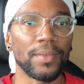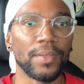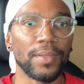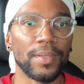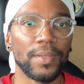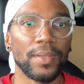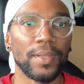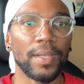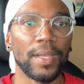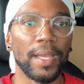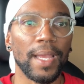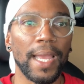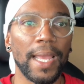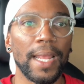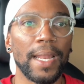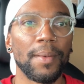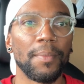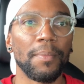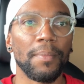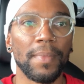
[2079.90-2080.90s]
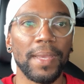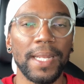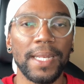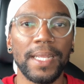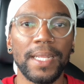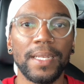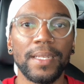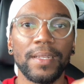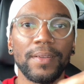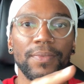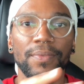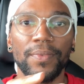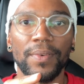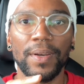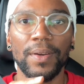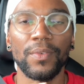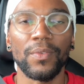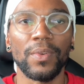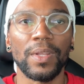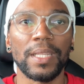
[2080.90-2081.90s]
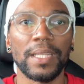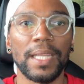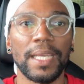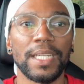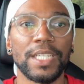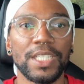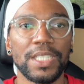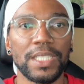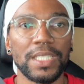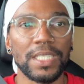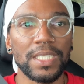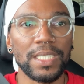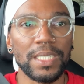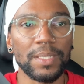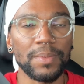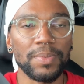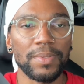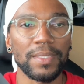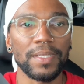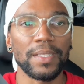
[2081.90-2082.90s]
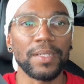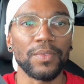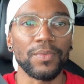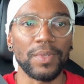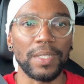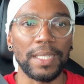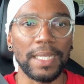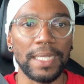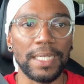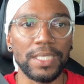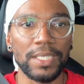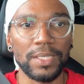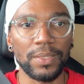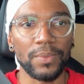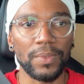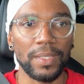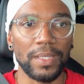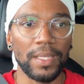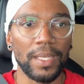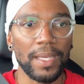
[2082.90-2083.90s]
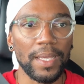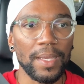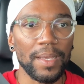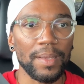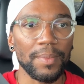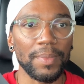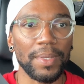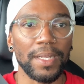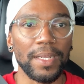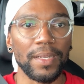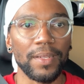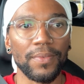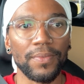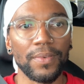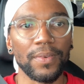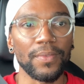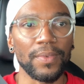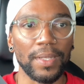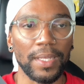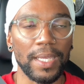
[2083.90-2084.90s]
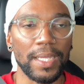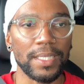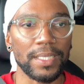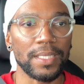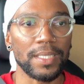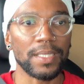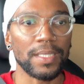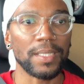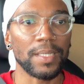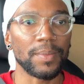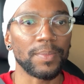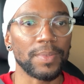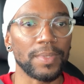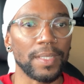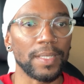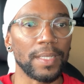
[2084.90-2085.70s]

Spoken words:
in many different relationships, and in relation with many different relationships. And